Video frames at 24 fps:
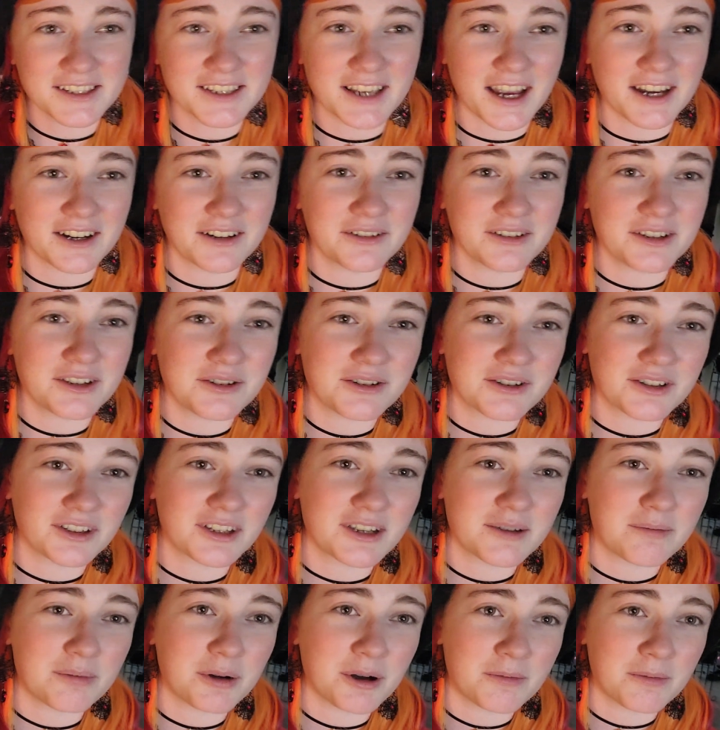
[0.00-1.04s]
I don't usually
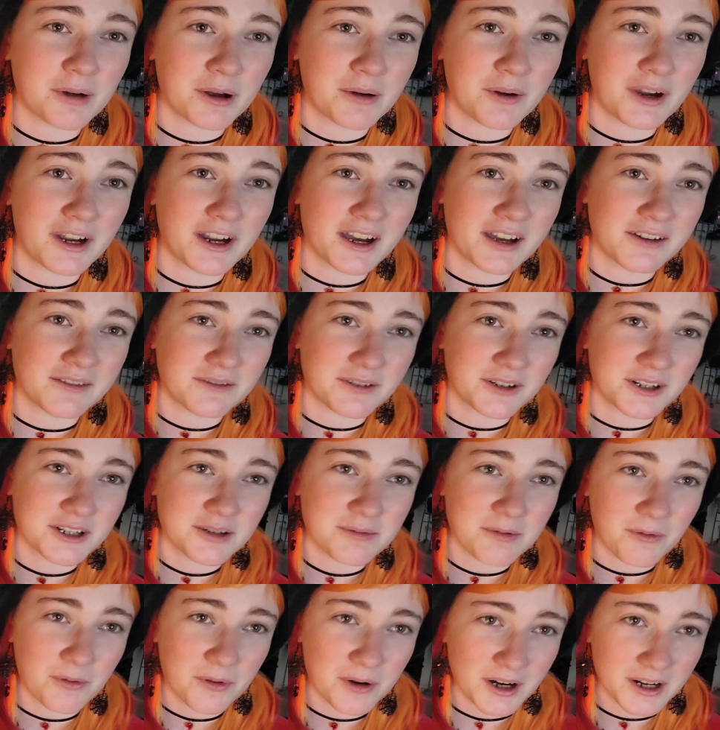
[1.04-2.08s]
put my wig on first
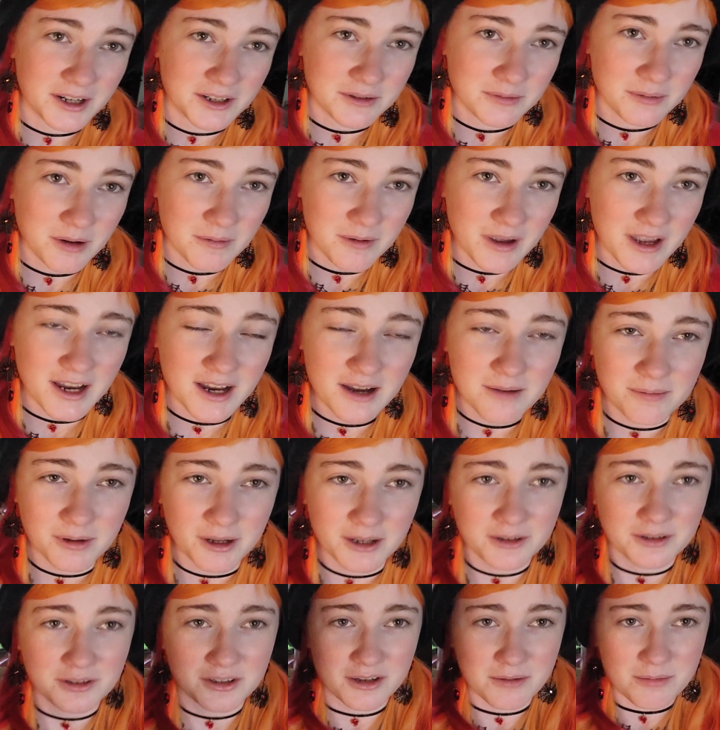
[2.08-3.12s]
before I do my makeup. I
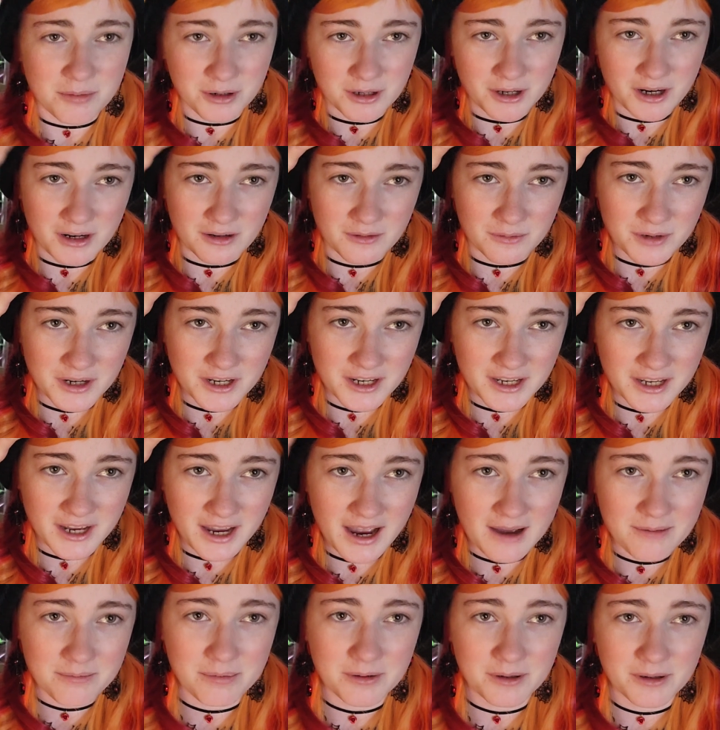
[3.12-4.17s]
usually put on wig
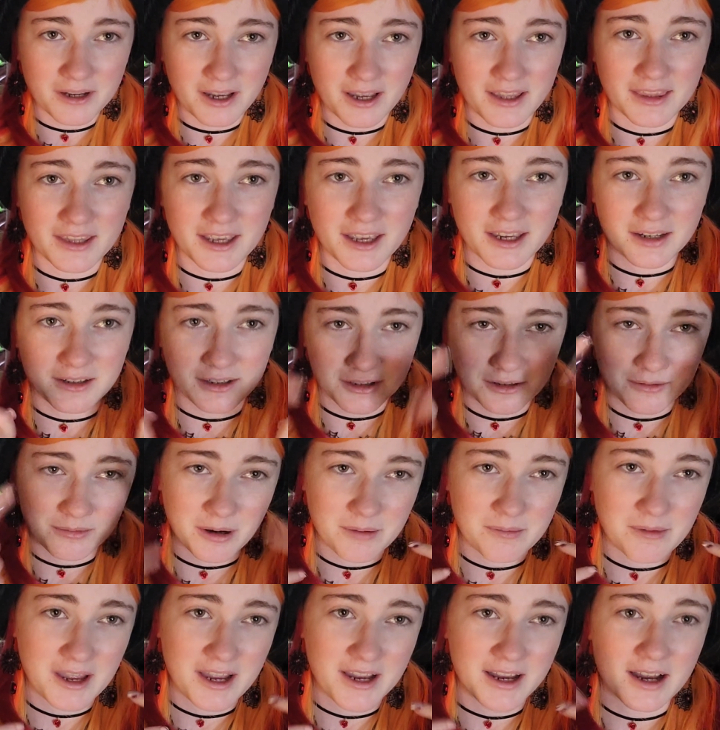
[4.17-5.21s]
cap and then do my
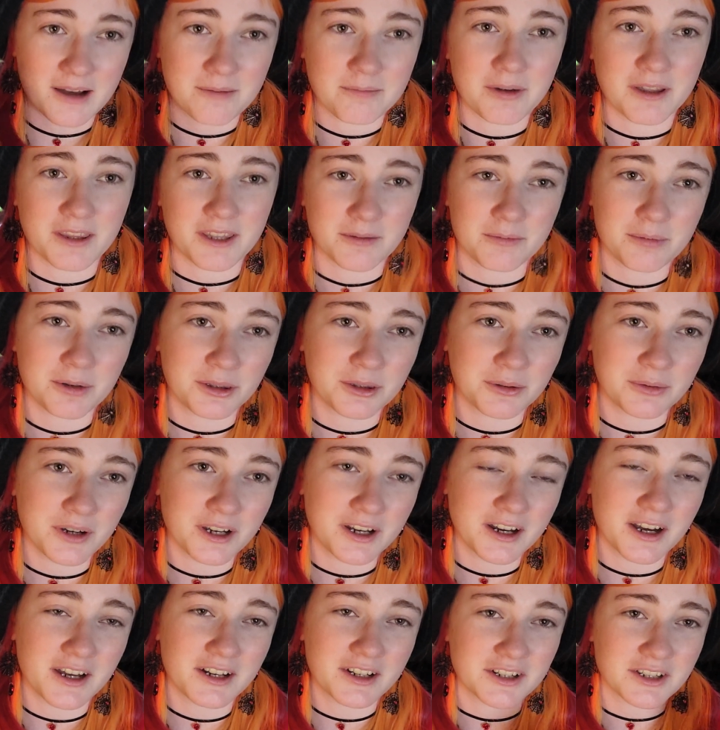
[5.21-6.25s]
makeup and then put the
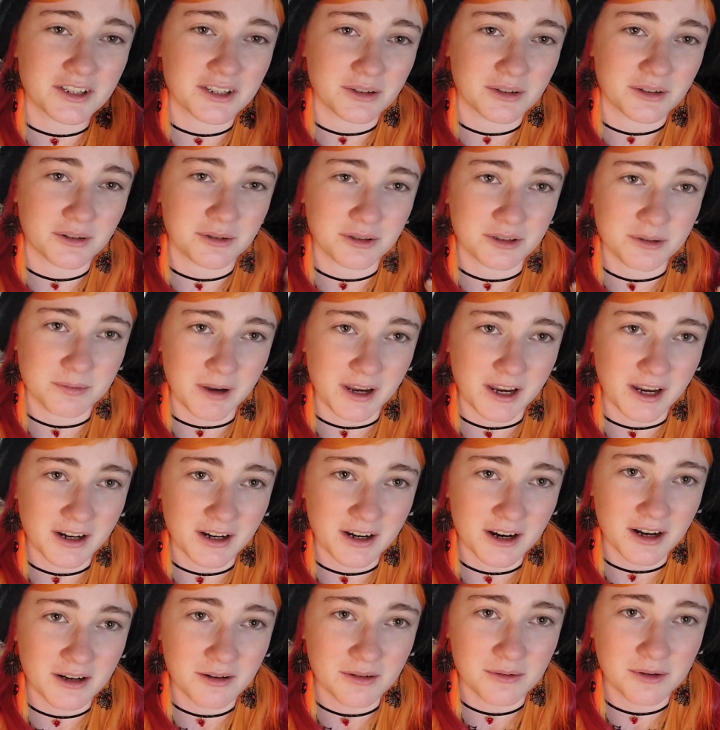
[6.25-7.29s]
wig on just so it holds my hair
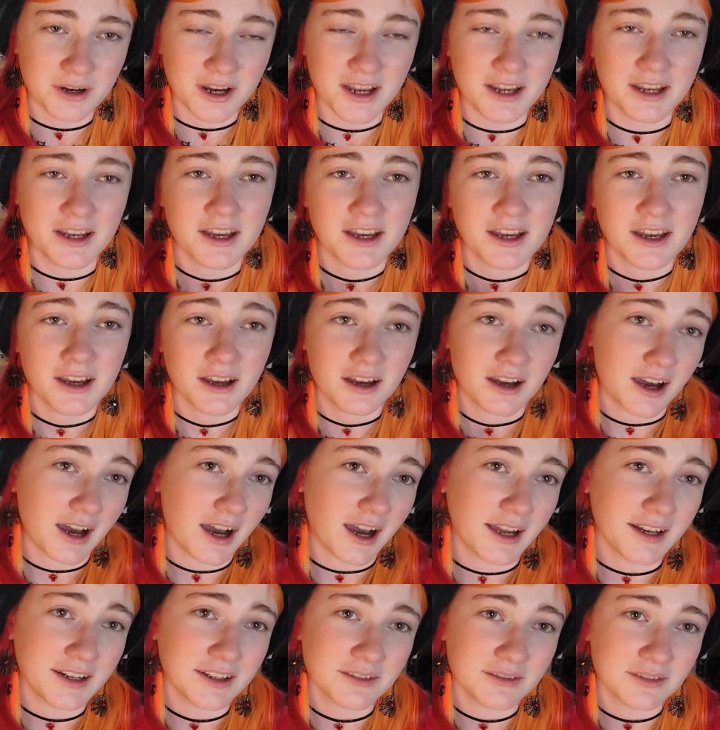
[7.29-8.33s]
out of the way.
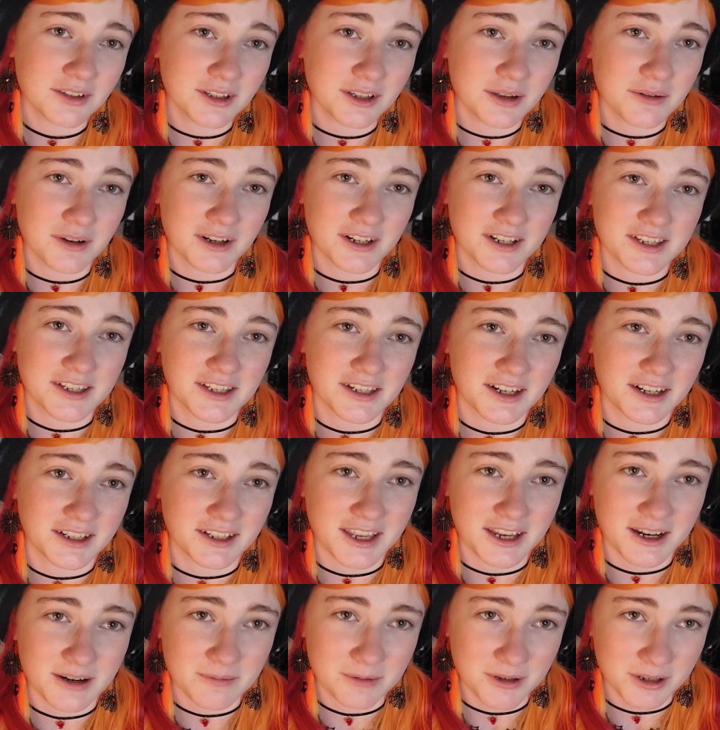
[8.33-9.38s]
I didn't really want to sit on
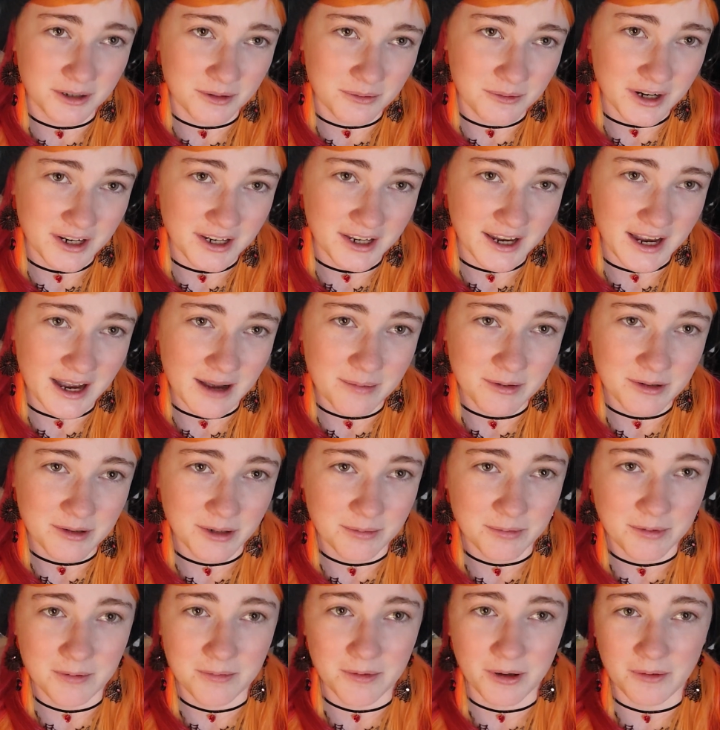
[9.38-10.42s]
camera in a wig cap, so I
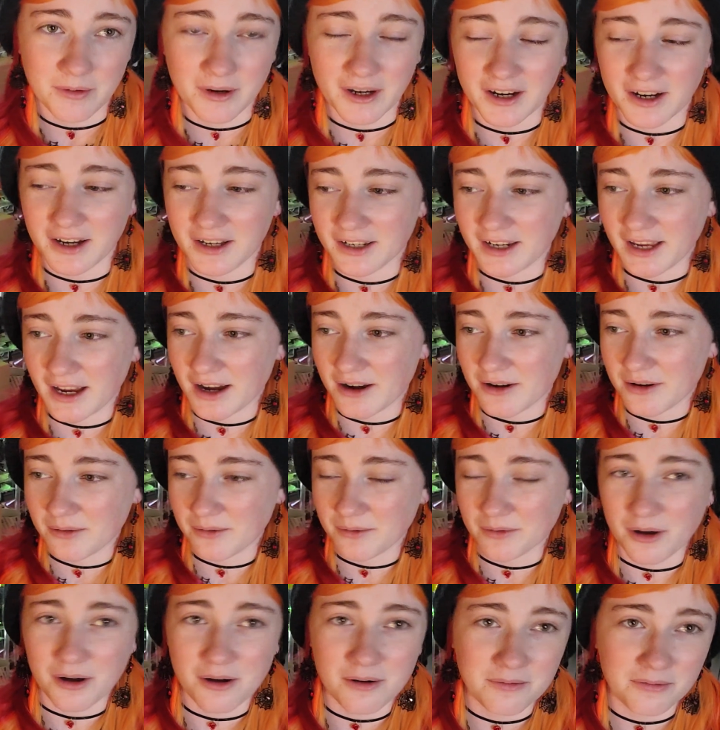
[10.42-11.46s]
put my wig on now.
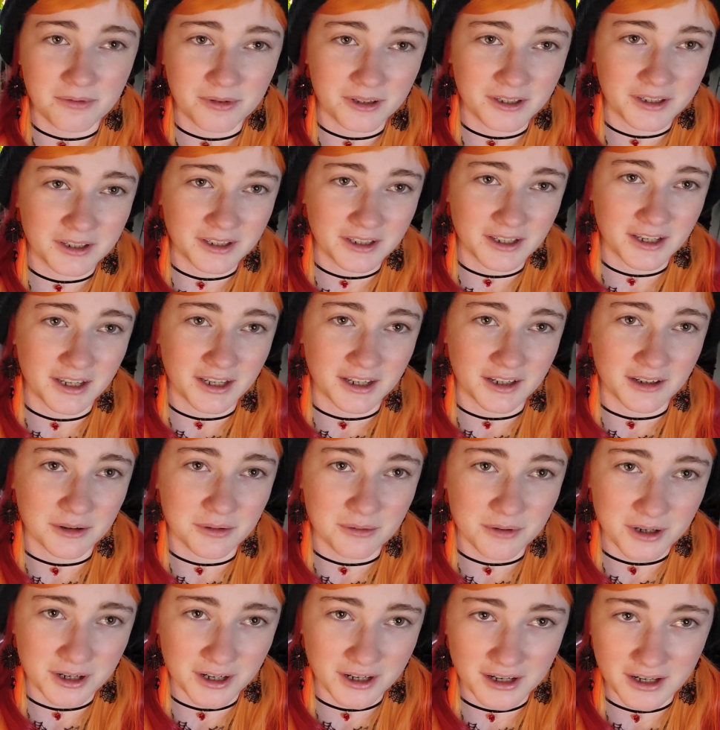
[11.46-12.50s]
Hopefully it'll
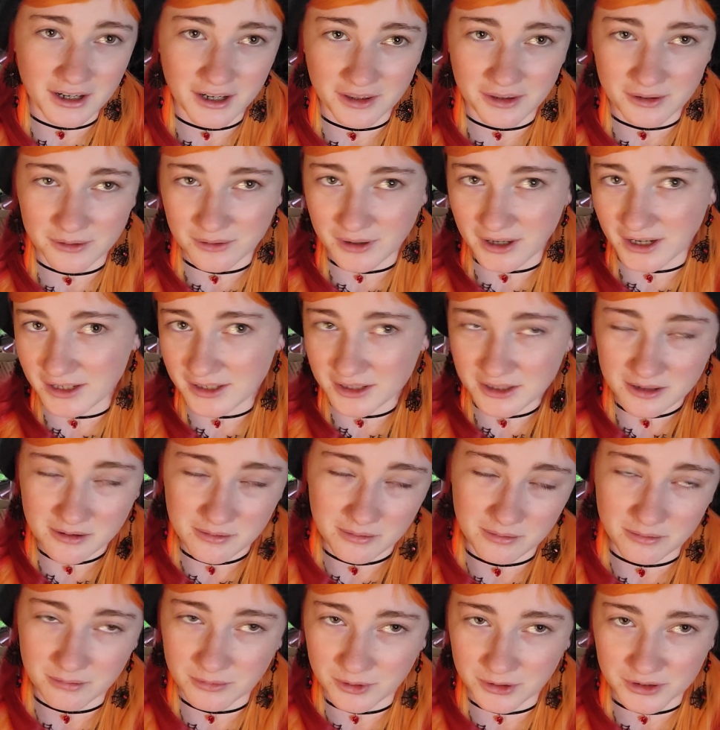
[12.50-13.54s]
work, otherwise
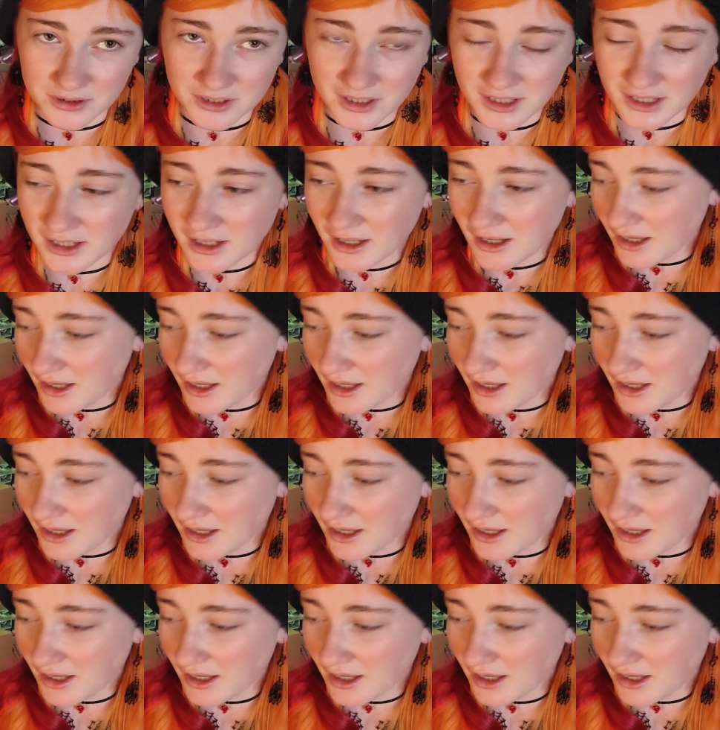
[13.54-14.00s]
we'll see.